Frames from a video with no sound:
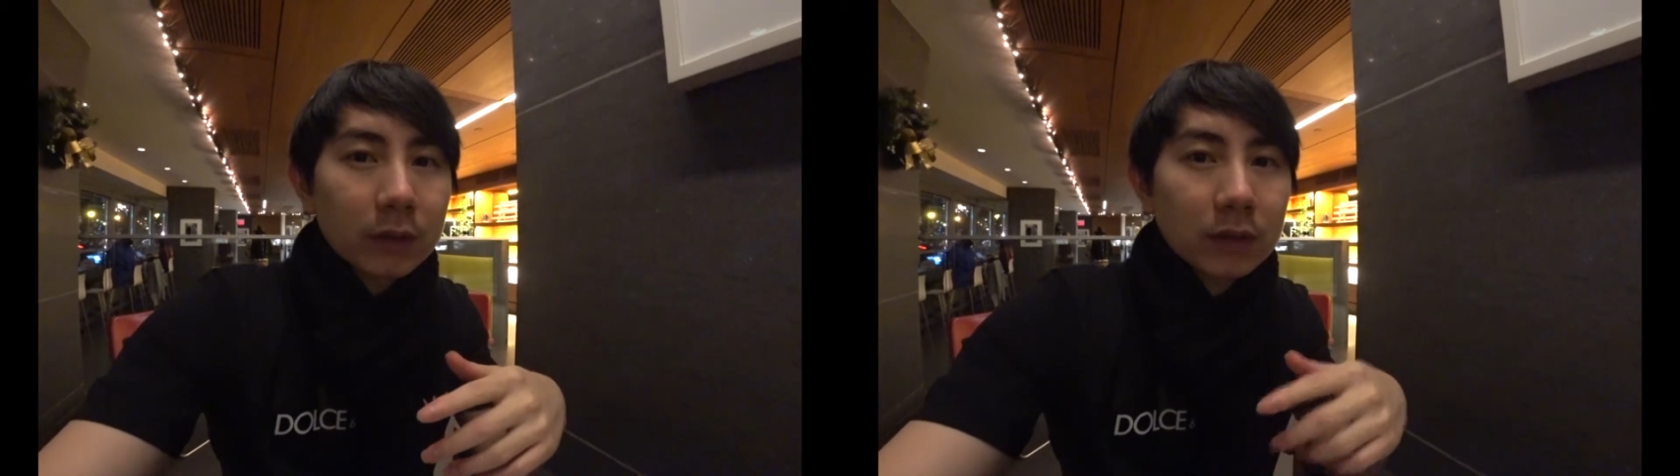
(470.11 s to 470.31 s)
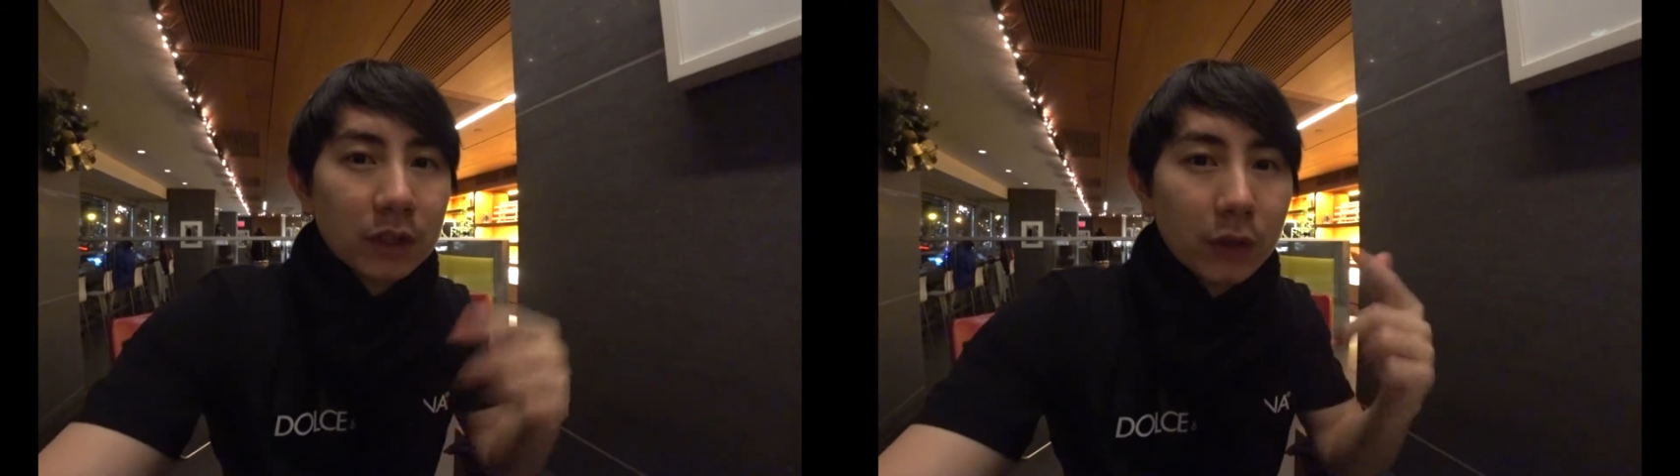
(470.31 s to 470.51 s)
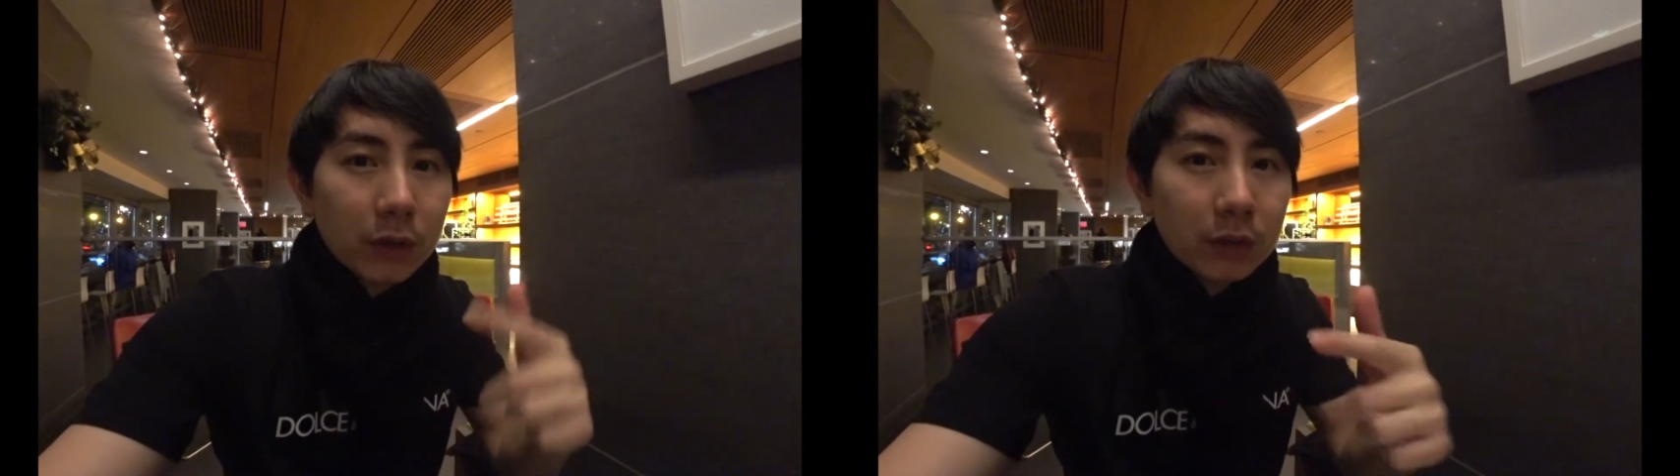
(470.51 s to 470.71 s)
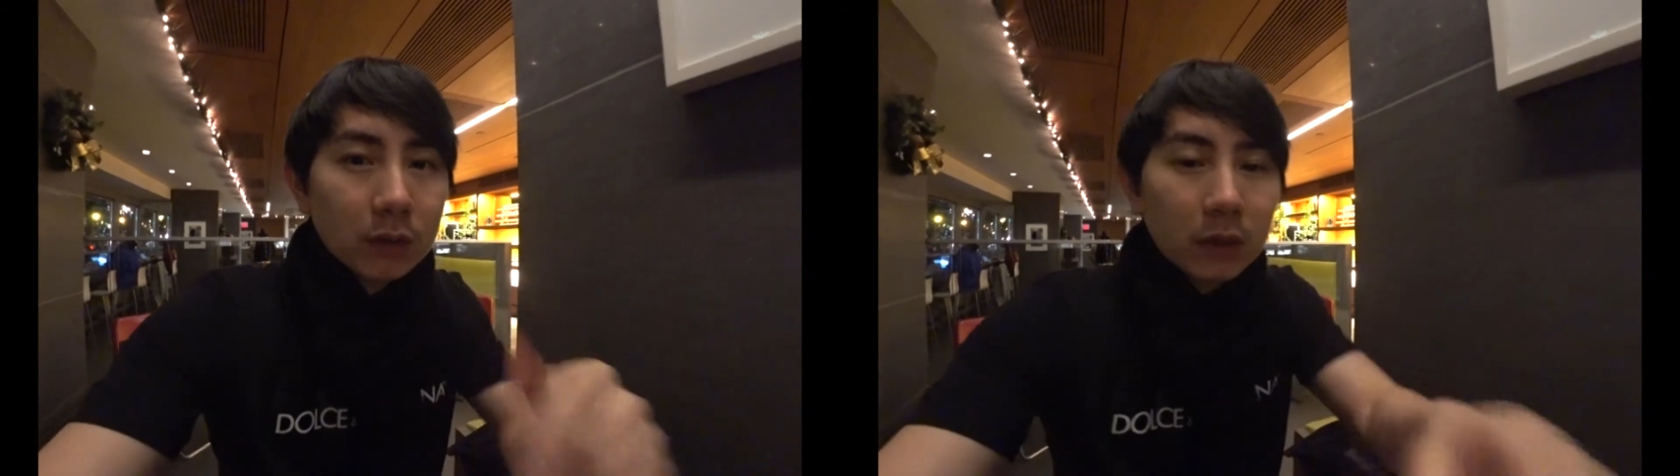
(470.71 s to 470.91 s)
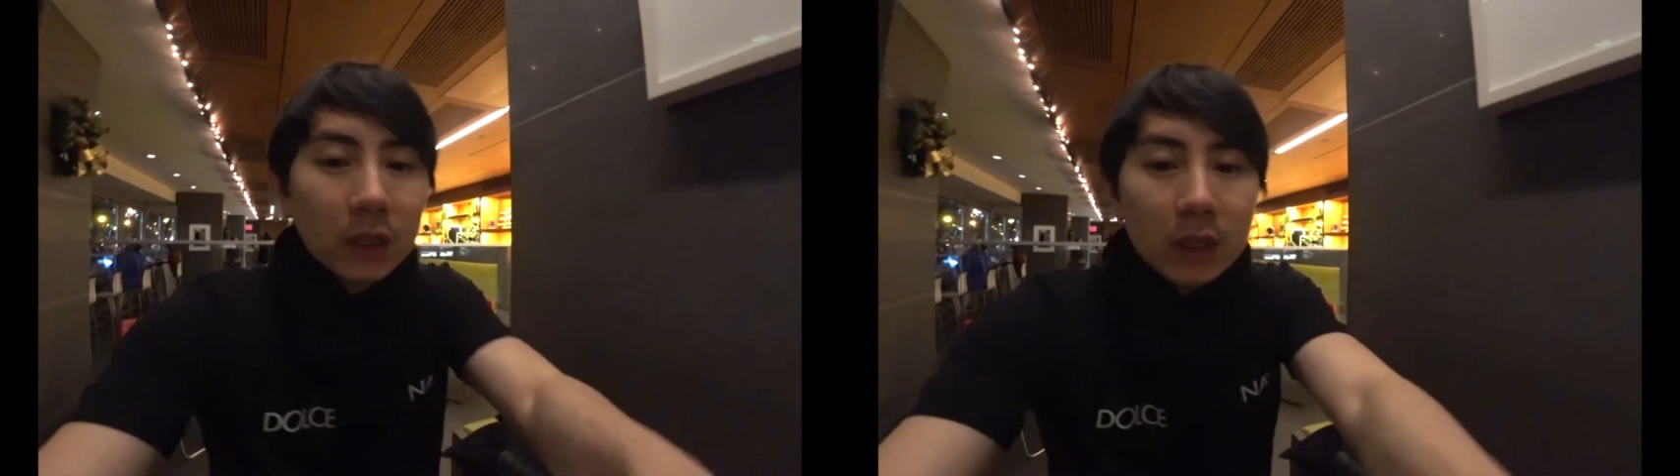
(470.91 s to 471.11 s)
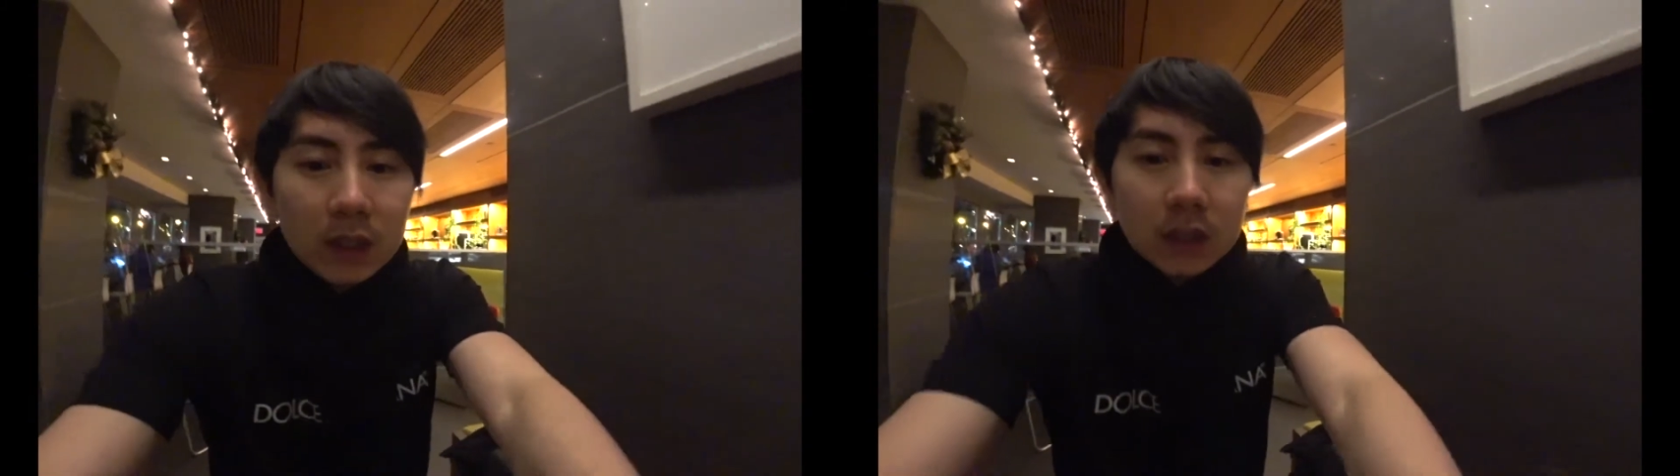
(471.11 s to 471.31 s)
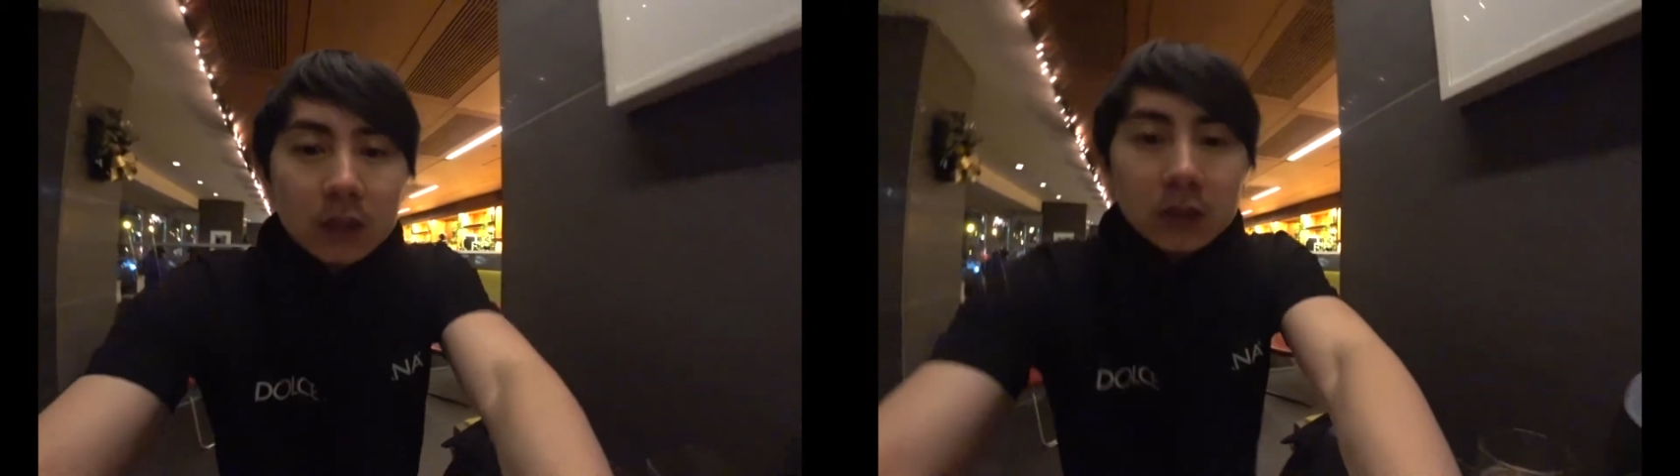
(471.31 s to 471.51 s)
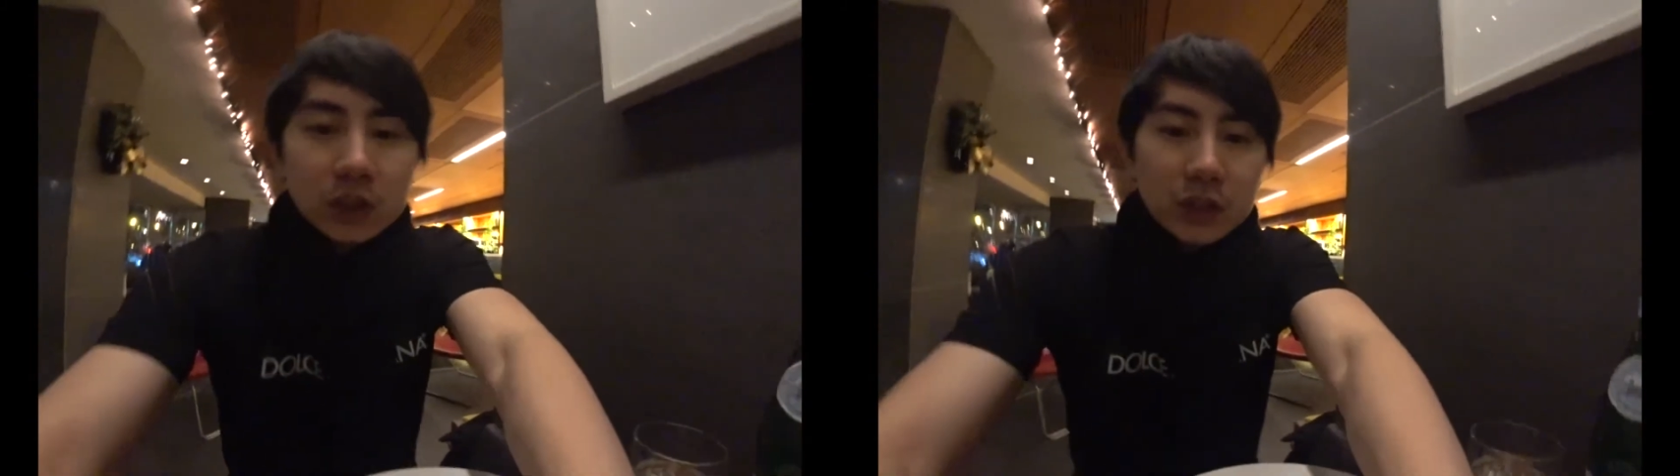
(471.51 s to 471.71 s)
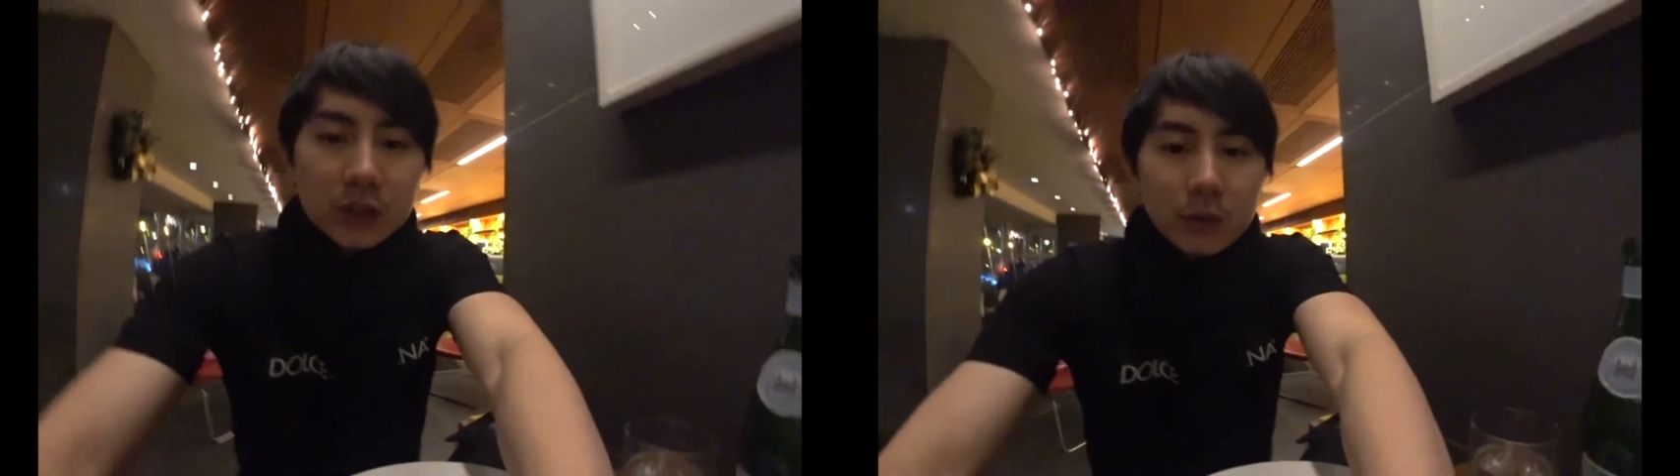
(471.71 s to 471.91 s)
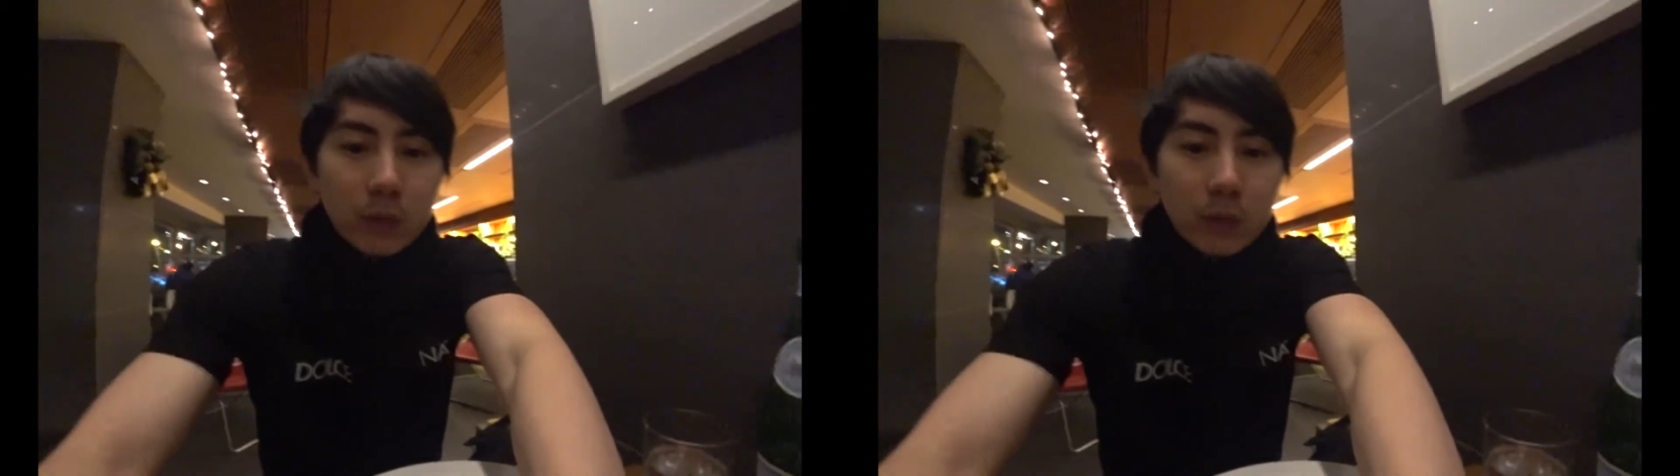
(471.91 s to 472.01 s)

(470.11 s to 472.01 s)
So just